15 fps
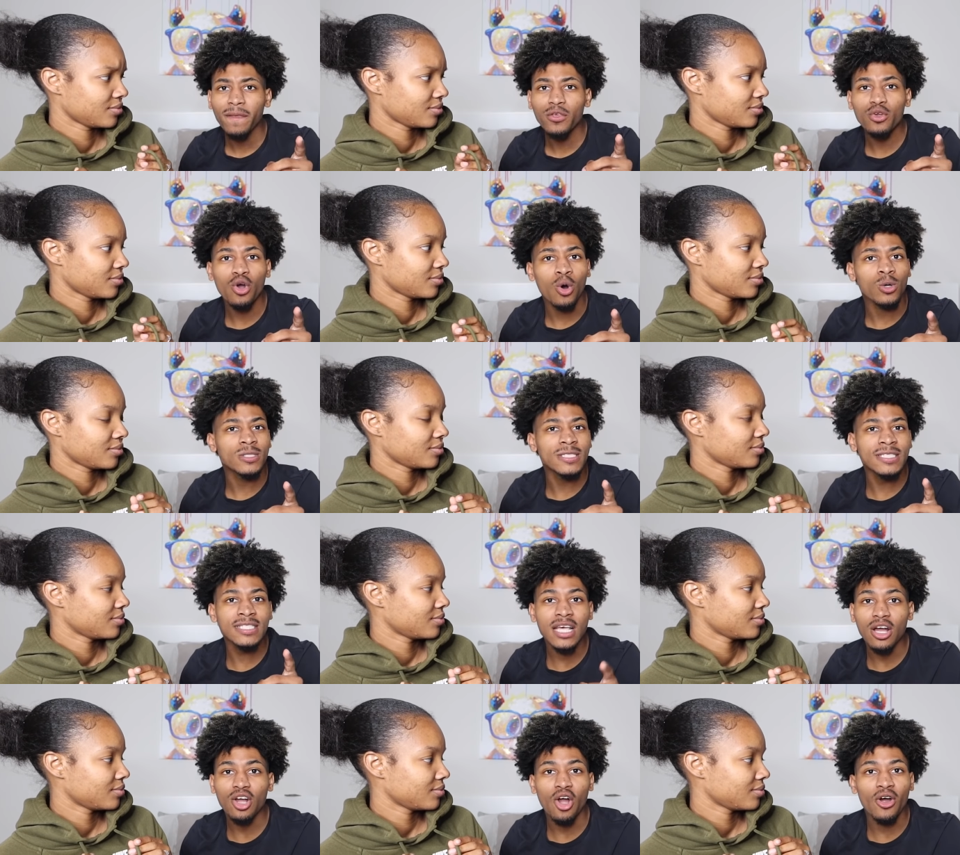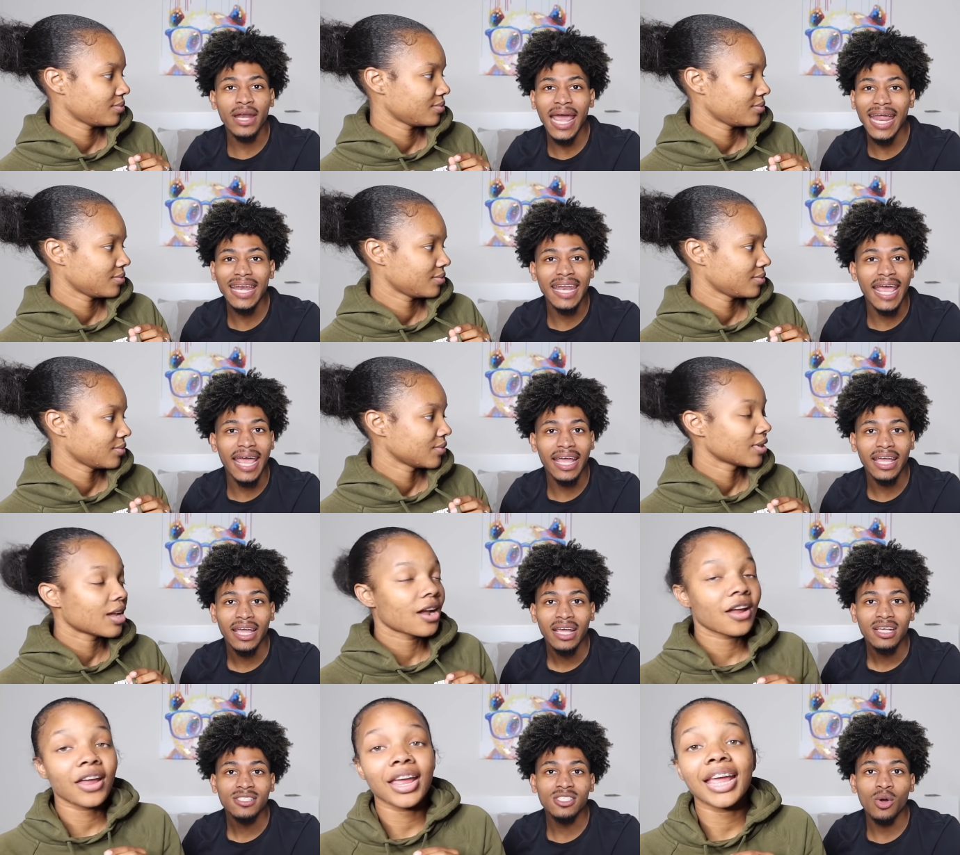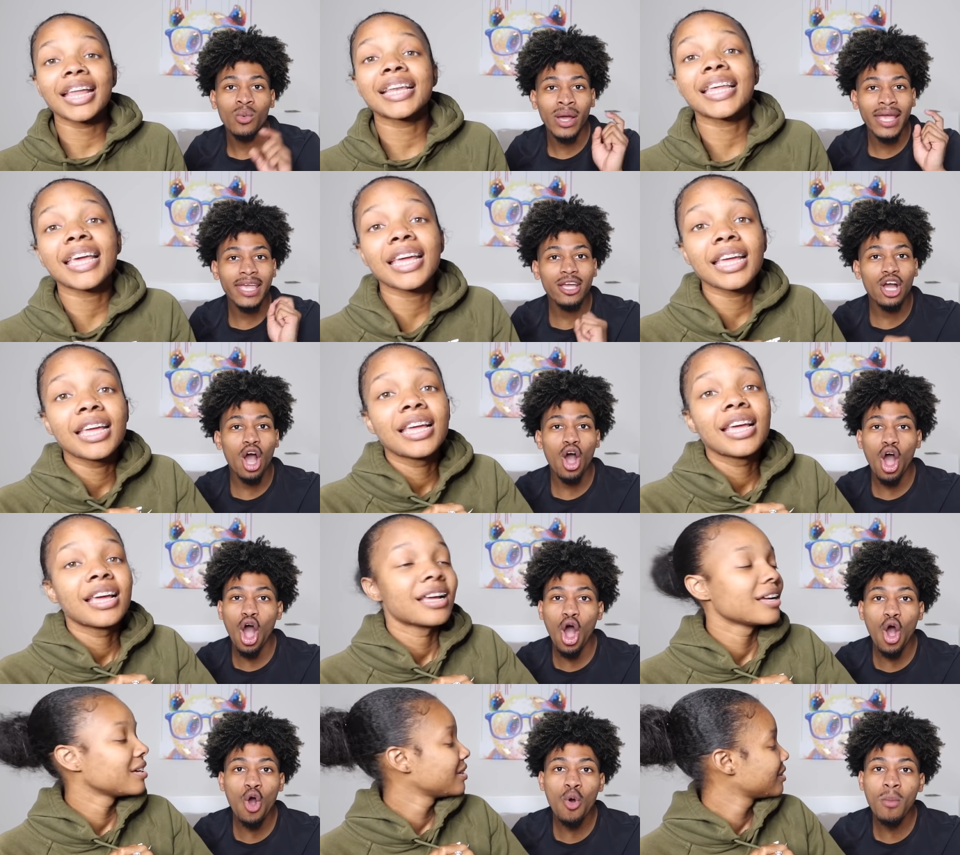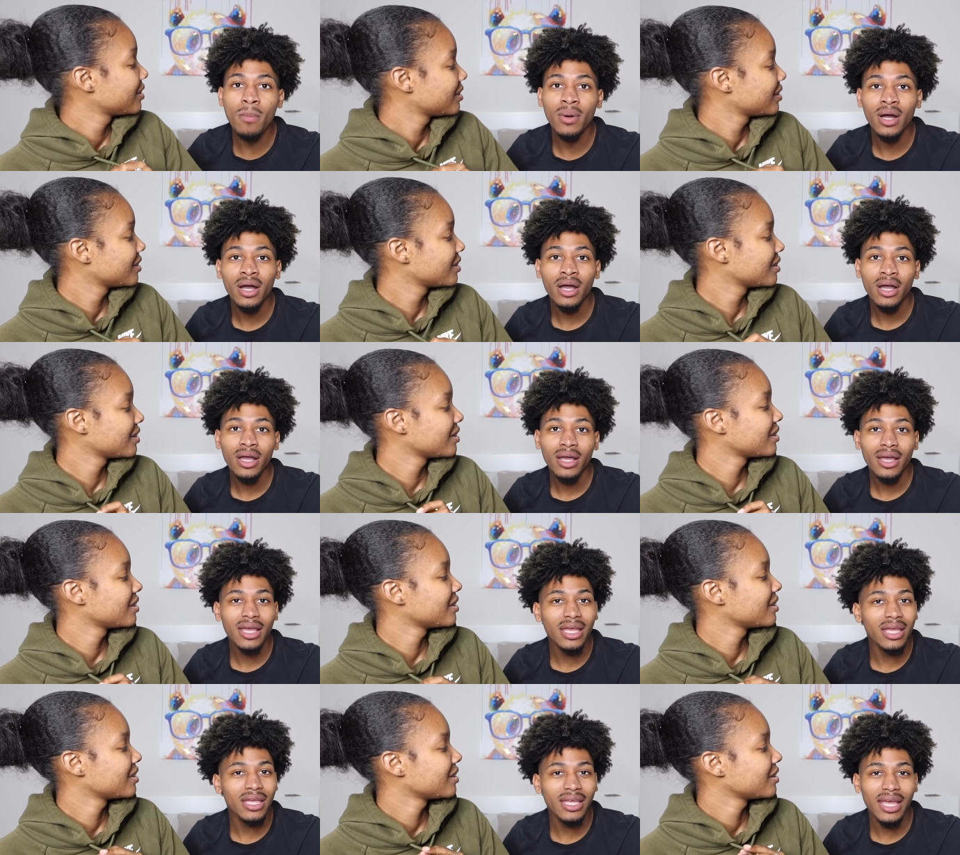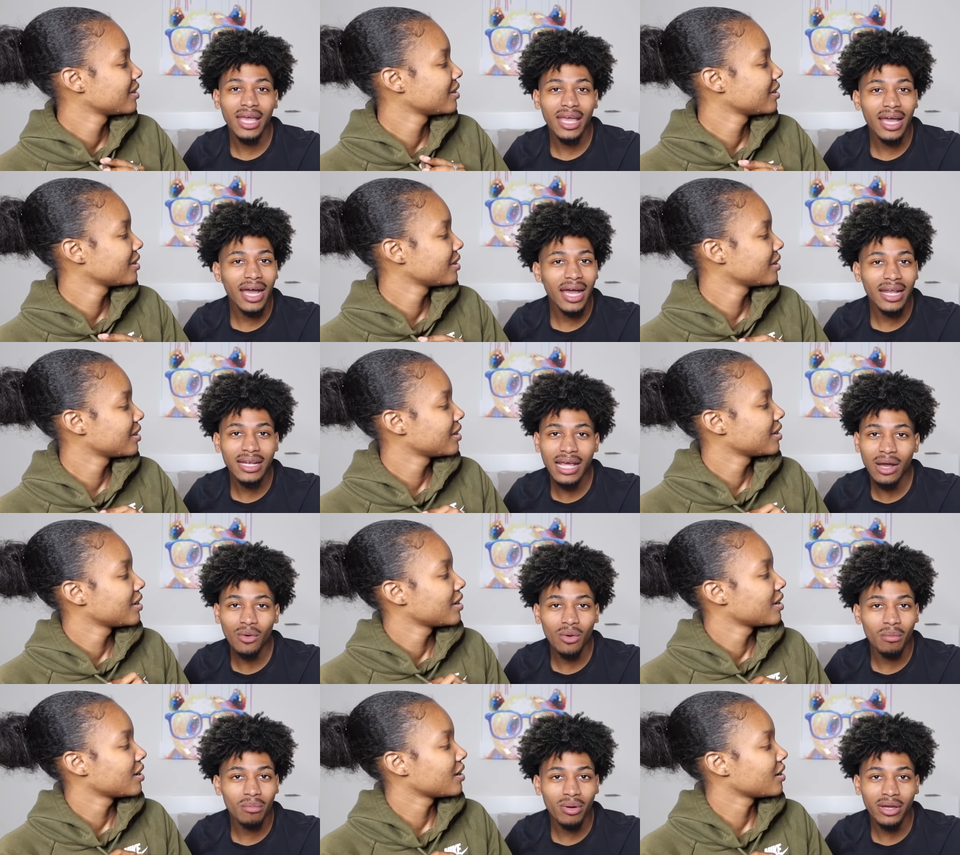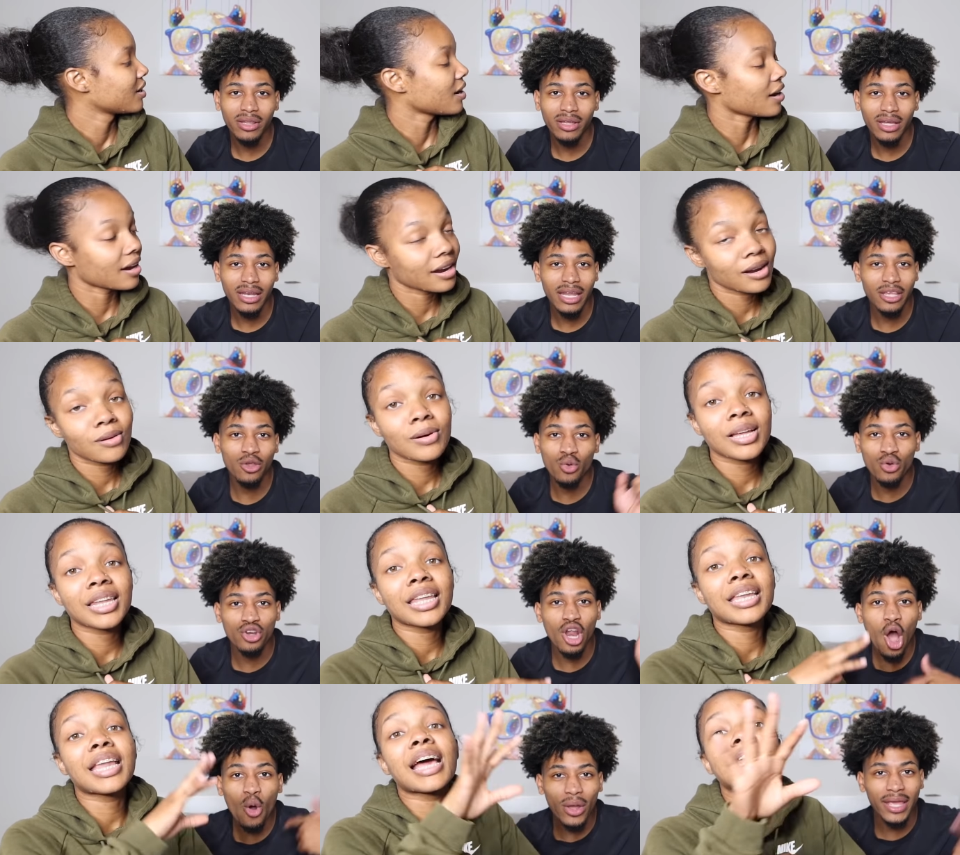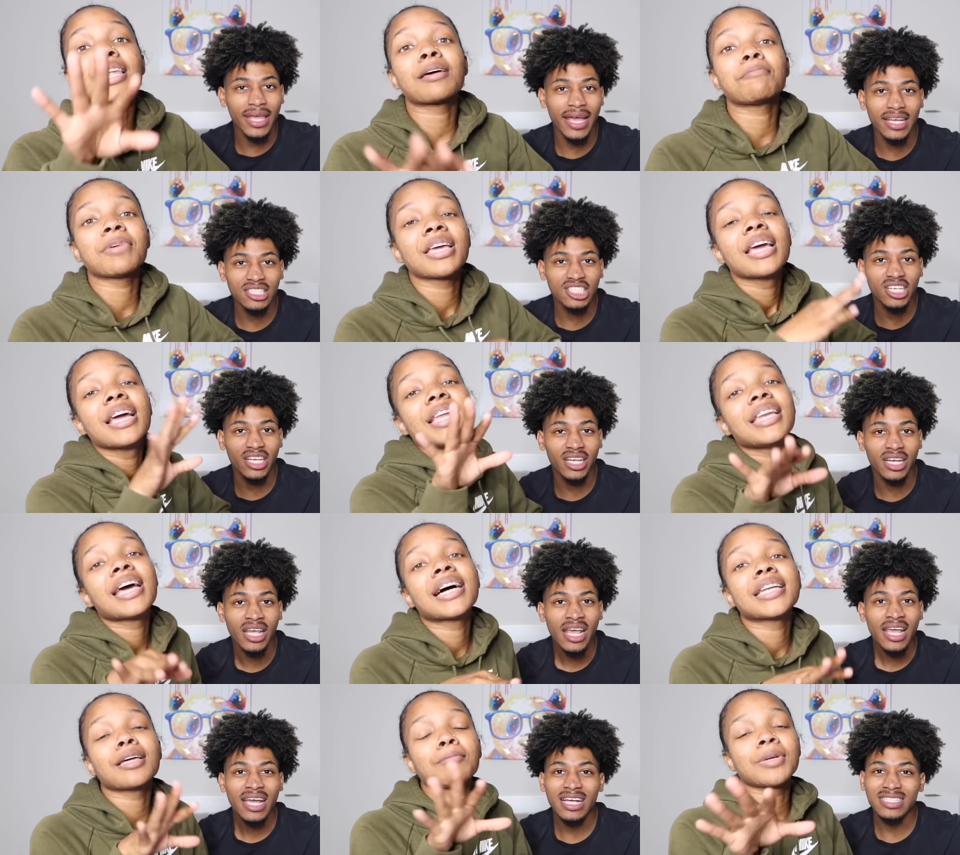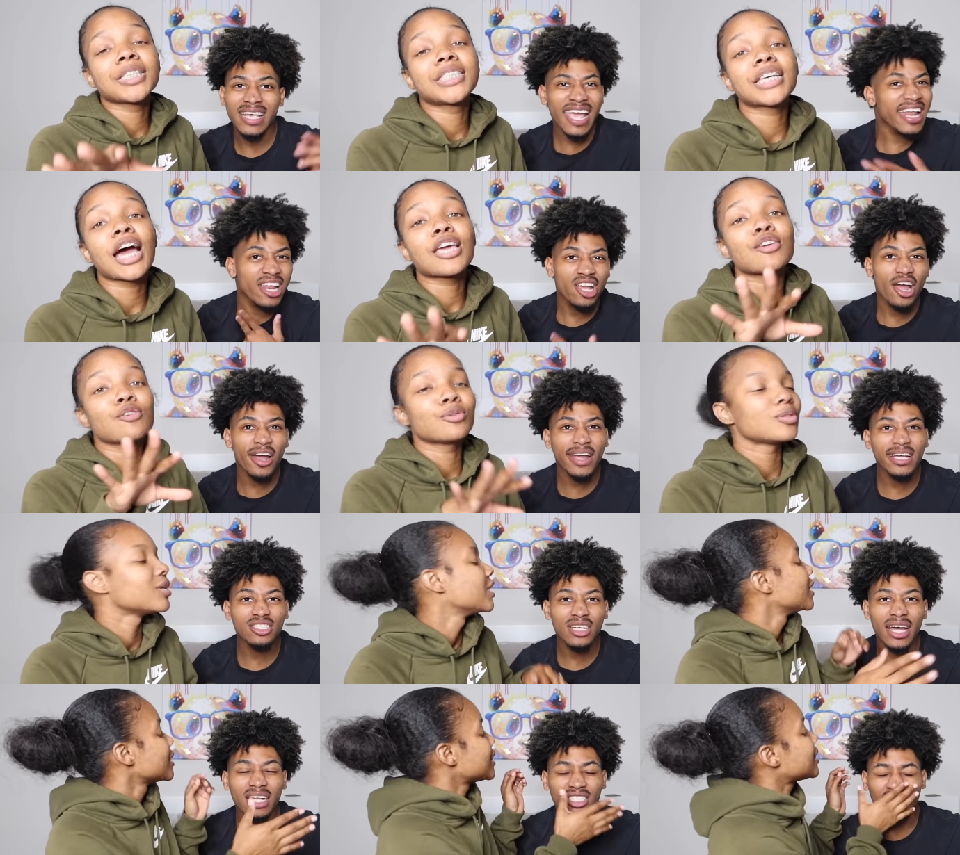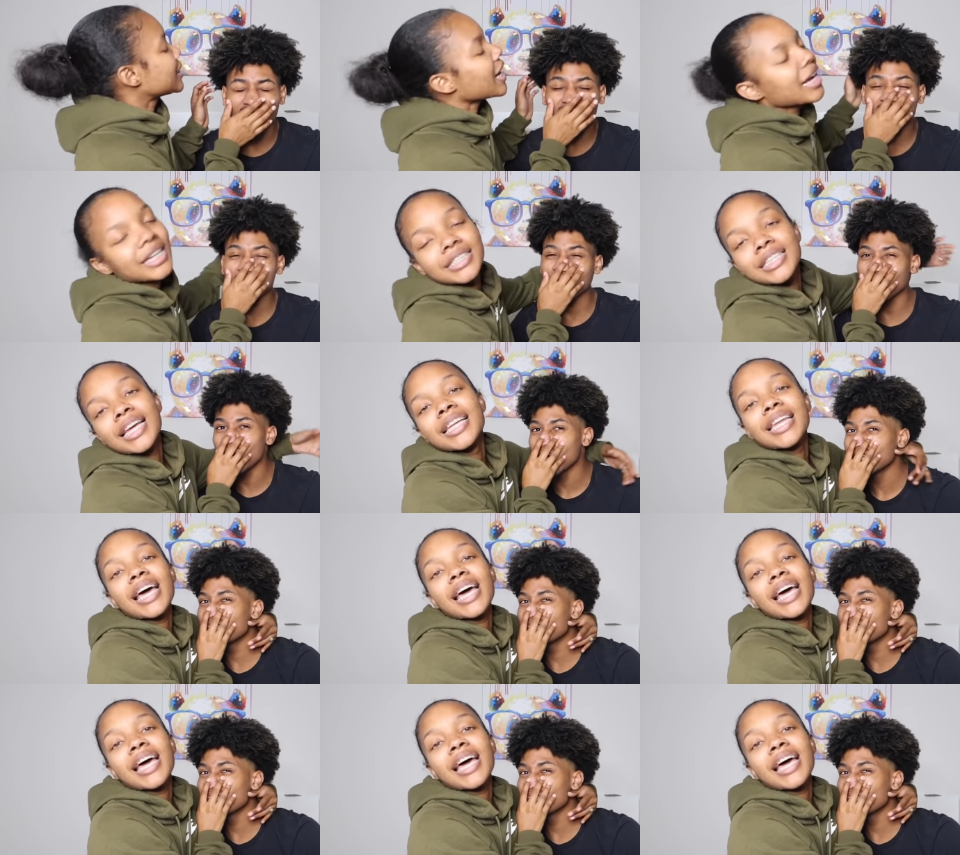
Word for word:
Speaker 1: you gonna suck on that neck. so when then, he go home. You can't hide that one, brother. All right, you well now let, me, she, now let me tell you. Try to talk shush, to,